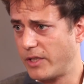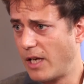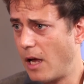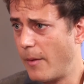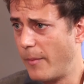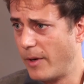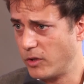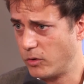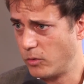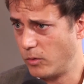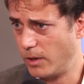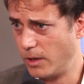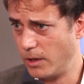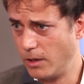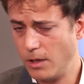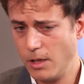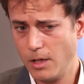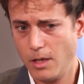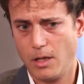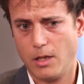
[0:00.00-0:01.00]
time as
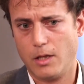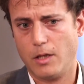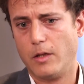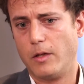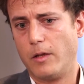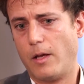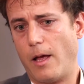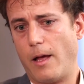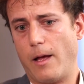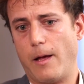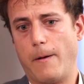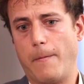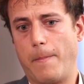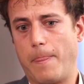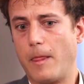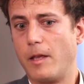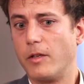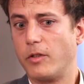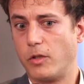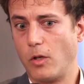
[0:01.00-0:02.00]
well.
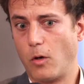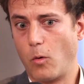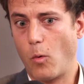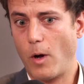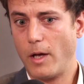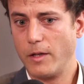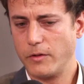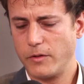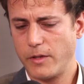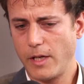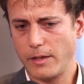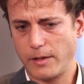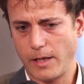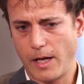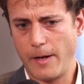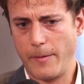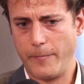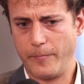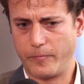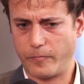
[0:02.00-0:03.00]
Um, so once that
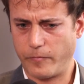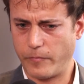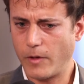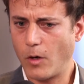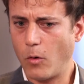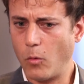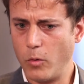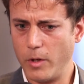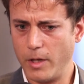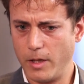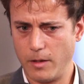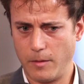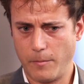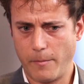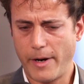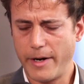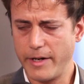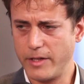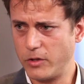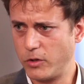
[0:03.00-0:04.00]
um, we
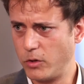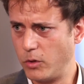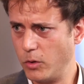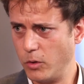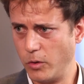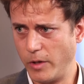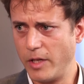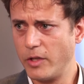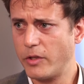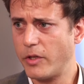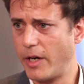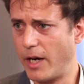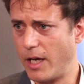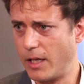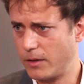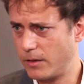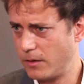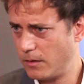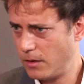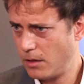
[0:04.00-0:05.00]
manage to
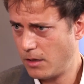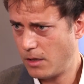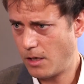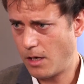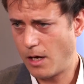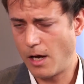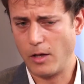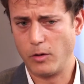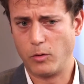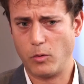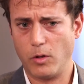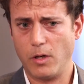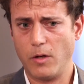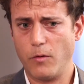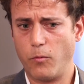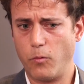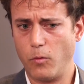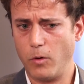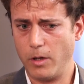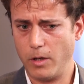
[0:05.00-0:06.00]
interact and to
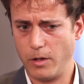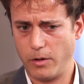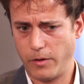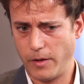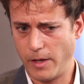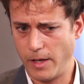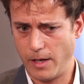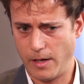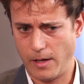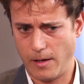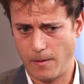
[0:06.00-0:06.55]
live with uh,